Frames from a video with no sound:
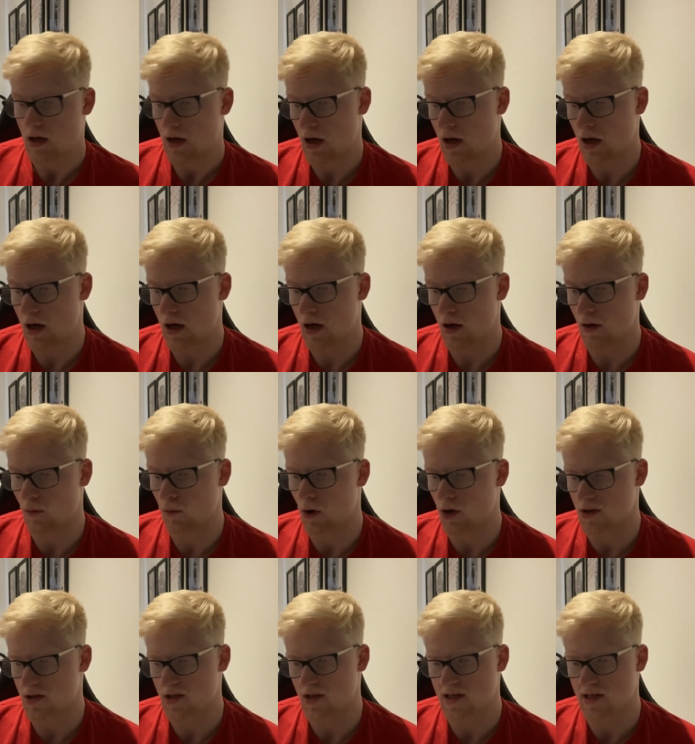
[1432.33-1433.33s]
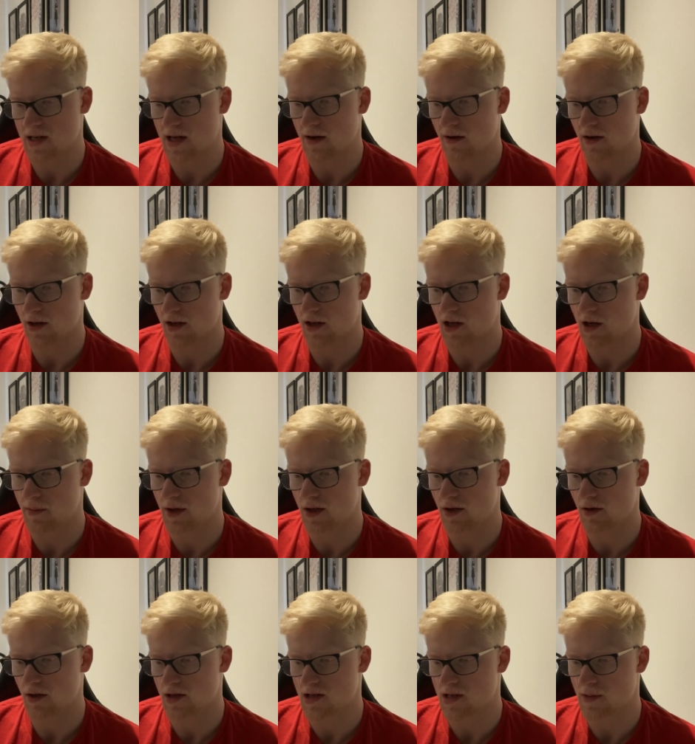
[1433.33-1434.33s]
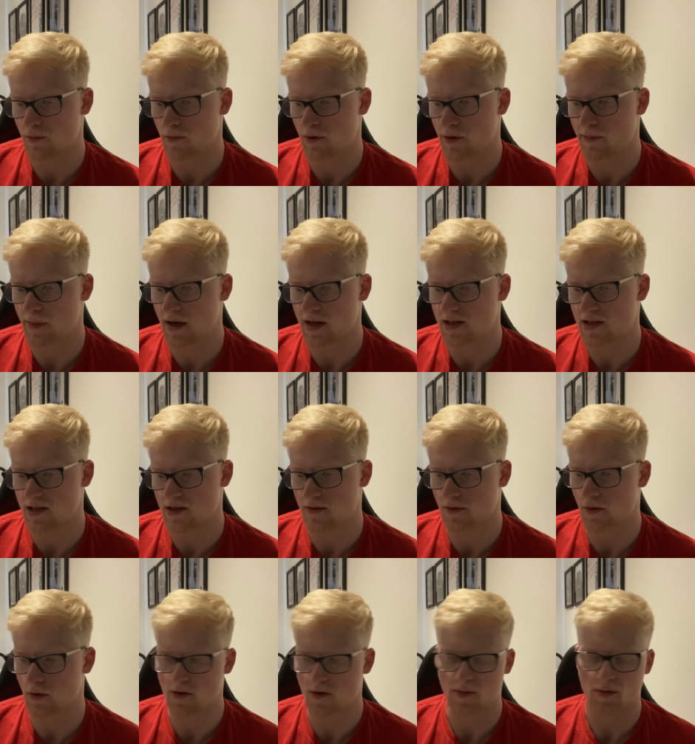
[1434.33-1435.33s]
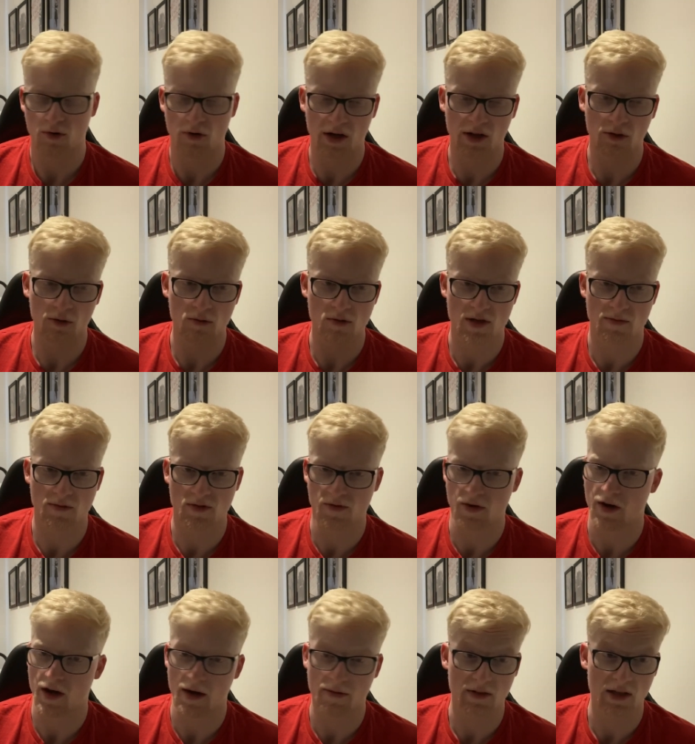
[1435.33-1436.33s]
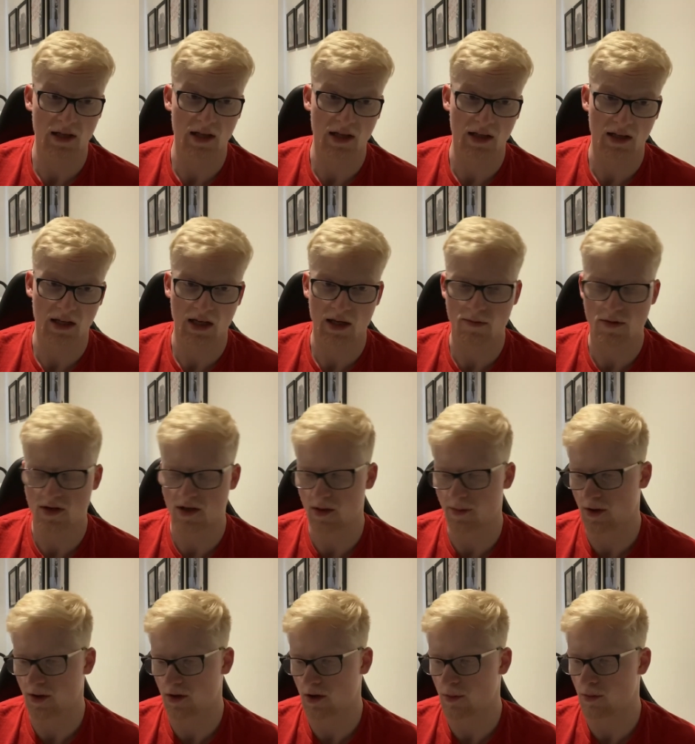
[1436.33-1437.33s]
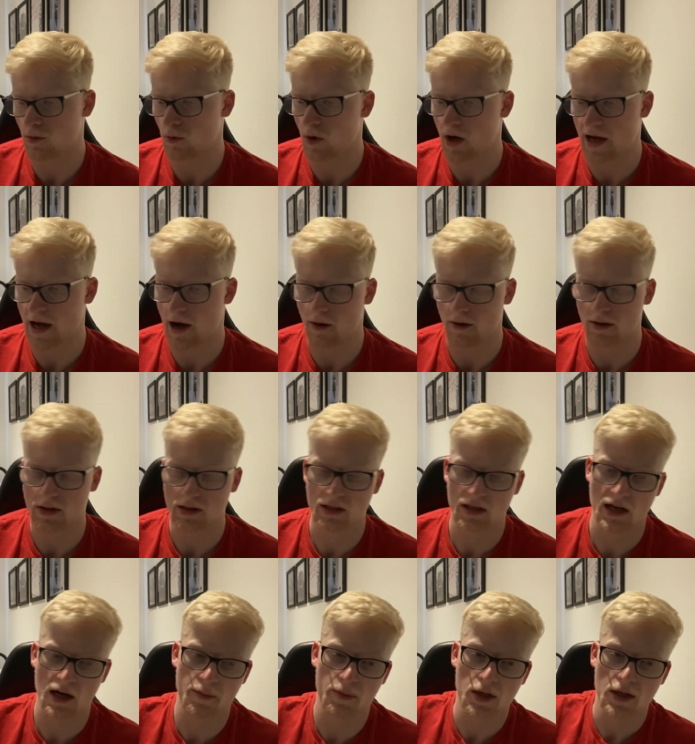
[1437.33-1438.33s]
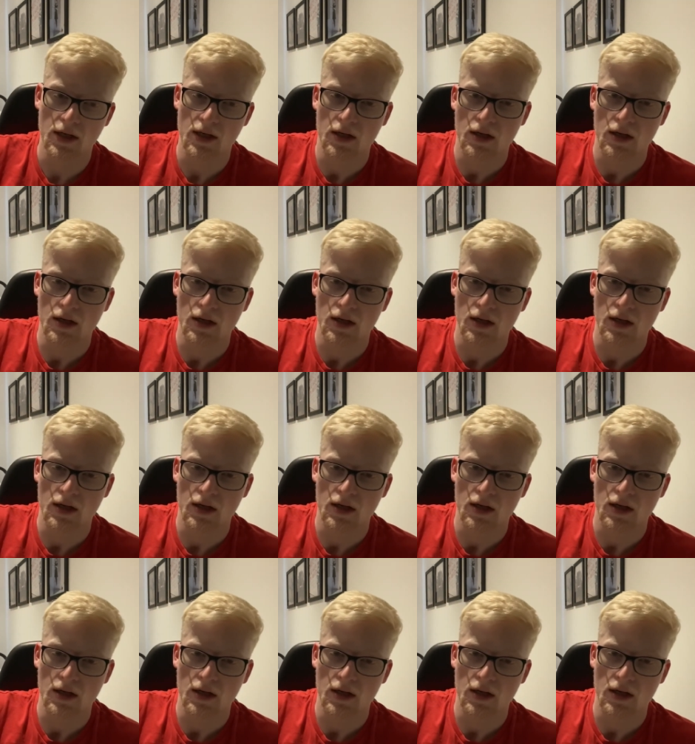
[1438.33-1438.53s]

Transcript: uh, Watson is now going to come in on a temporary basis. Of course, McGrandles, it was heavily linked that he was going to be on the way out of the club.